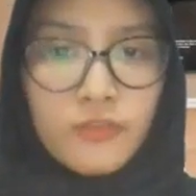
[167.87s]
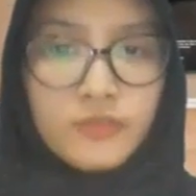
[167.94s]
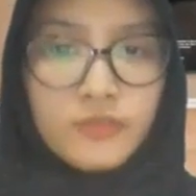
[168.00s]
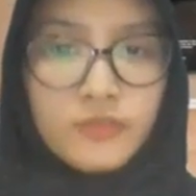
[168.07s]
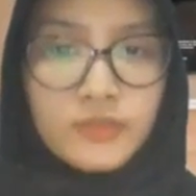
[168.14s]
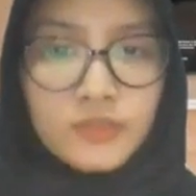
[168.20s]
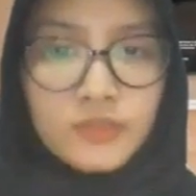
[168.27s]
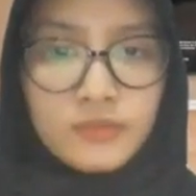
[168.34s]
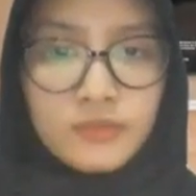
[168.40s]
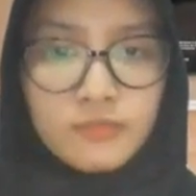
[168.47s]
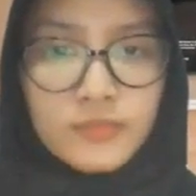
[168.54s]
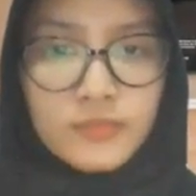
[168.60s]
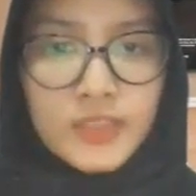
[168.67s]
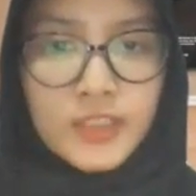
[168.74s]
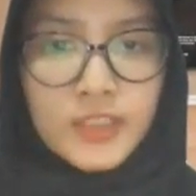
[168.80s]

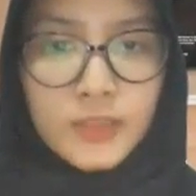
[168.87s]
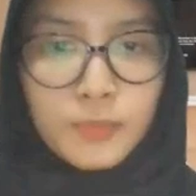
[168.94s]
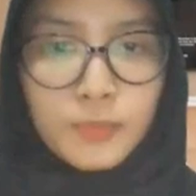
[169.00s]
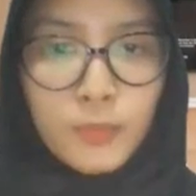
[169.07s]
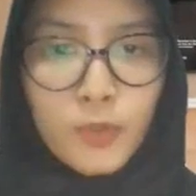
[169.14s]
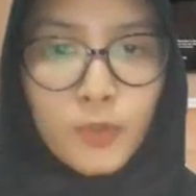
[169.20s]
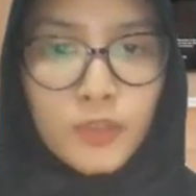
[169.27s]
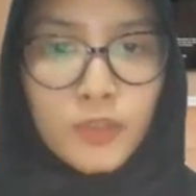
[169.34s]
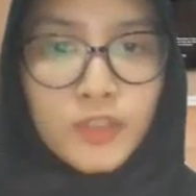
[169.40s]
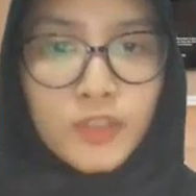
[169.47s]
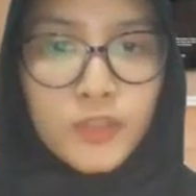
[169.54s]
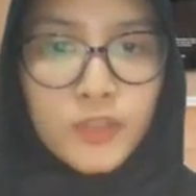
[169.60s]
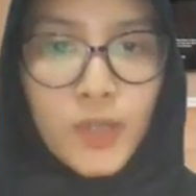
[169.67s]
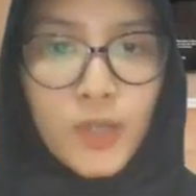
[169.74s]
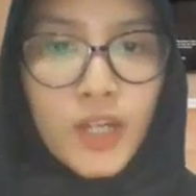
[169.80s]

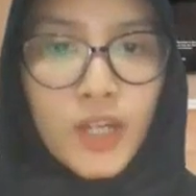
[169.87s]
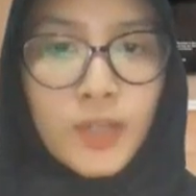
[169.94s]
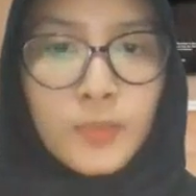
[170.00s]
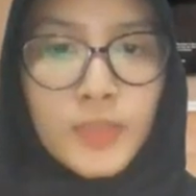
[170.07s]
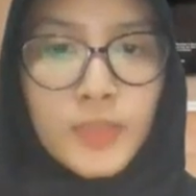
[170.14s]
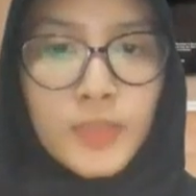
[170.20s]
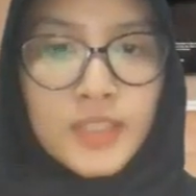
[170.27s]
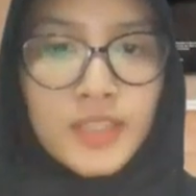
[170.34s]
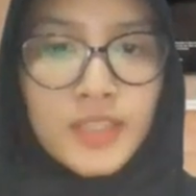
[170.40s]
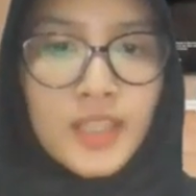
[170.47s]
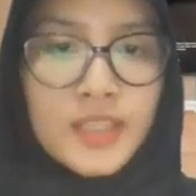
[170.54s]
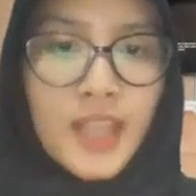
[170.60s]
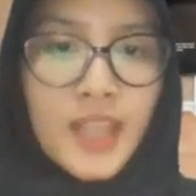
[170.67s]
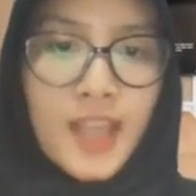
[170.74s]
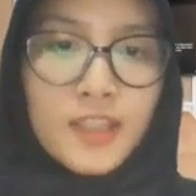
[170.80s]
Sportswear business
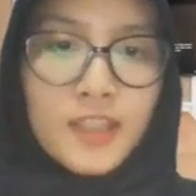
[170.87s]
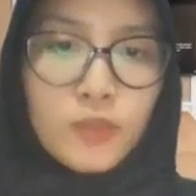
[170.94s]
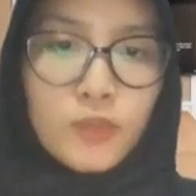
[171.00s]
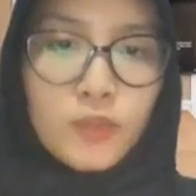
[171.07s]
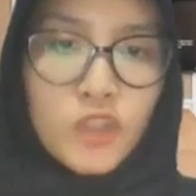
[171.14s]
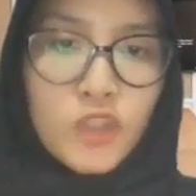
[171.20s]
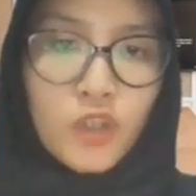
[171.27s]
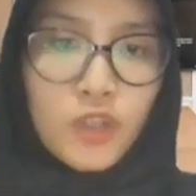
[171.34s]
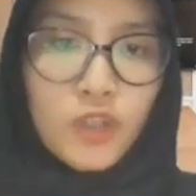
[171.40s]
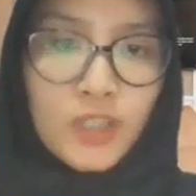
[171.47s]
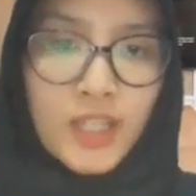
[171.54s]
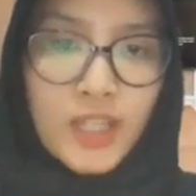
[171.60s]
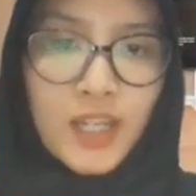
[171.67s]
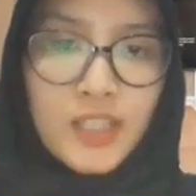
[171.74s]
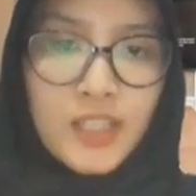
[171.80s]
has switched
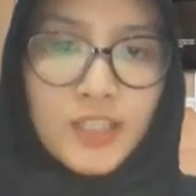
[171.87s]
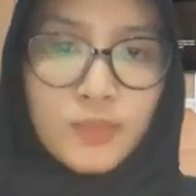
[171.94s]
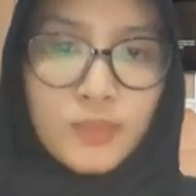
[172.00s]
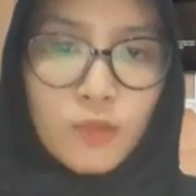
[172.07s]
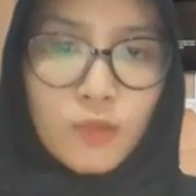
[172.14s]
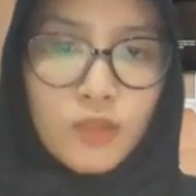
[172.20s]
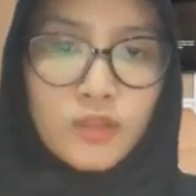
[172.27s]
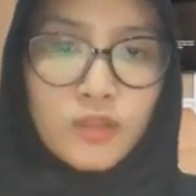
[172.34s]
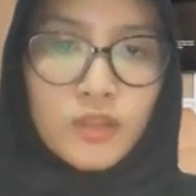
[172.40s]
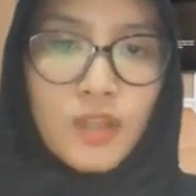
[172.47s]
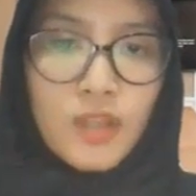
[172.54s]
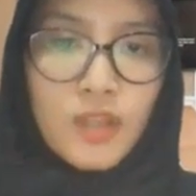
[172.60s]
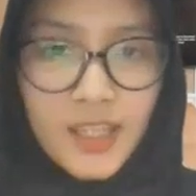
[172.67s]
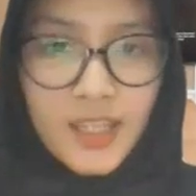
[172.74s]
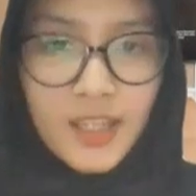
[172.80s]
online is most
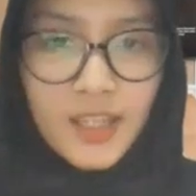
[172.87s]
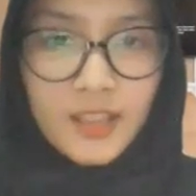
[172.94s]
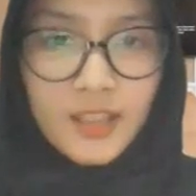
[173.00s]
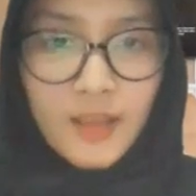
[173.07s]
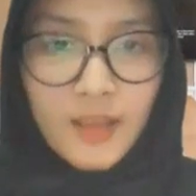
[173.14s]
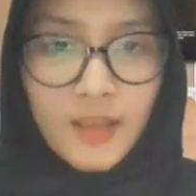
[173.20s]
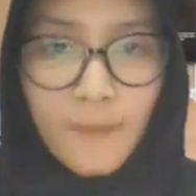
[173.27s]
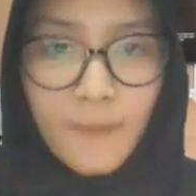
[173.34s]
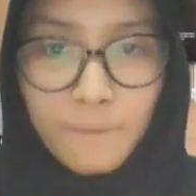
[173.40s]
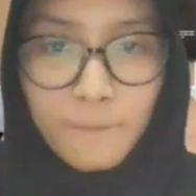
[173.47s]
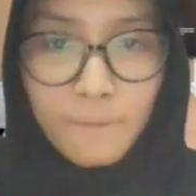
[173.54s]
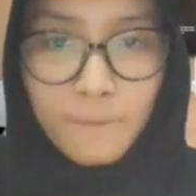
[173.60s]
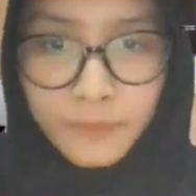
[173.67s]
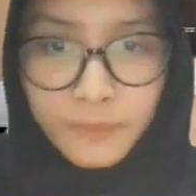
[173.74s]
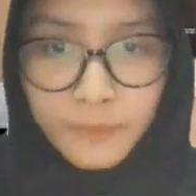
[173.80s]
of the
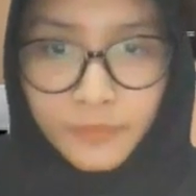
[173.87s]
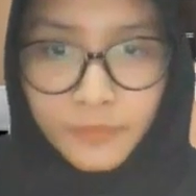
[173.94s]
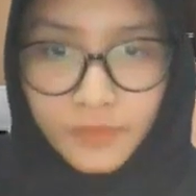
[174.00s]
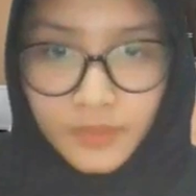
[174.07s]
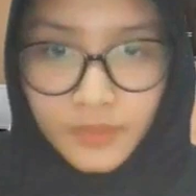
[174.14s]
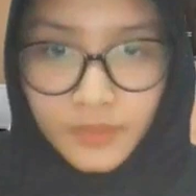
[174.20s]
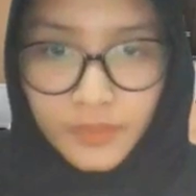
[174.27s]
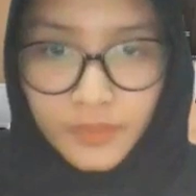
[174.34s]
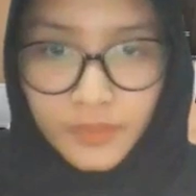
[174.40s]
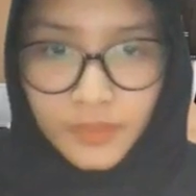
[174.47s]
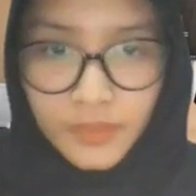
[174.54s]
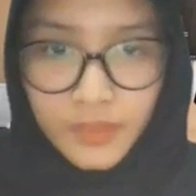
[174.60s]
market's deal.